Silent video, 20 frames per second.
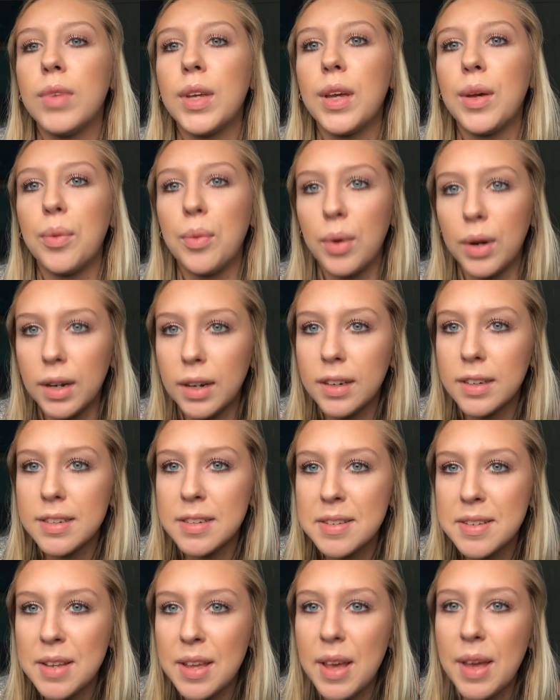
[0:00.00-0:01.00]
it
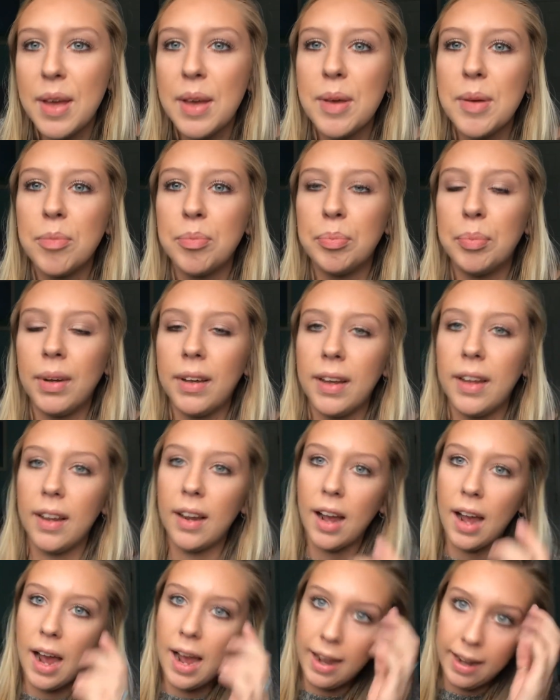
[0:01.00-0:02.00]
worked, but
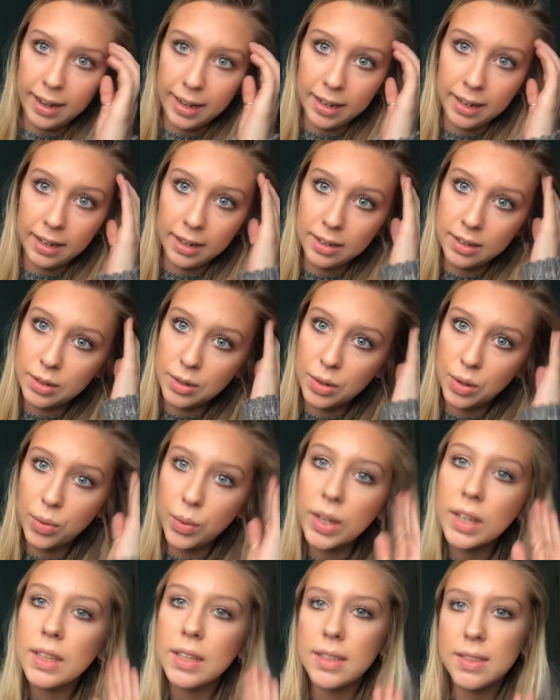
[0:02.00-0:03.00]
I
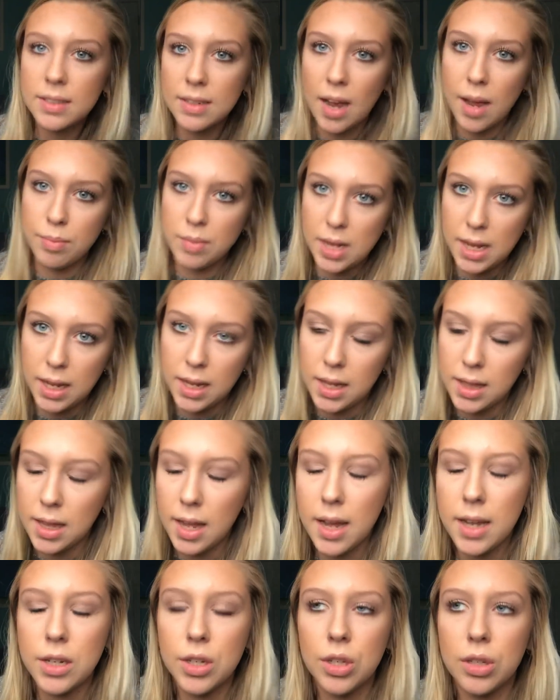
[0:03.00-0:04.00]
quickly stopped taking
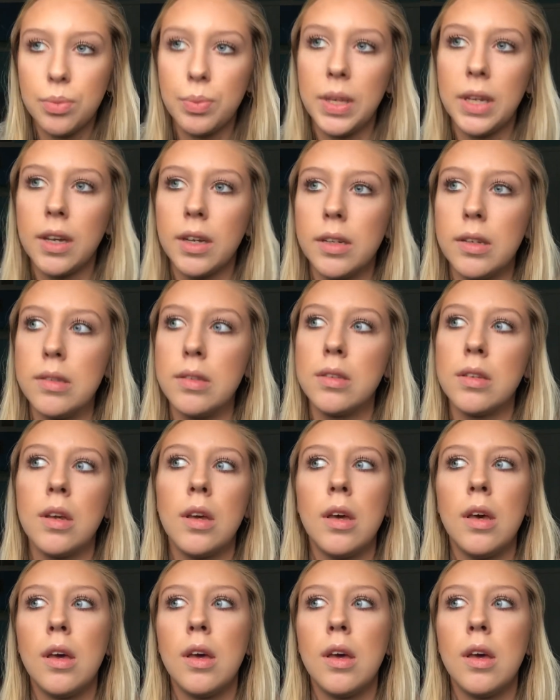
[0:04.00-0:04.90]
that just because,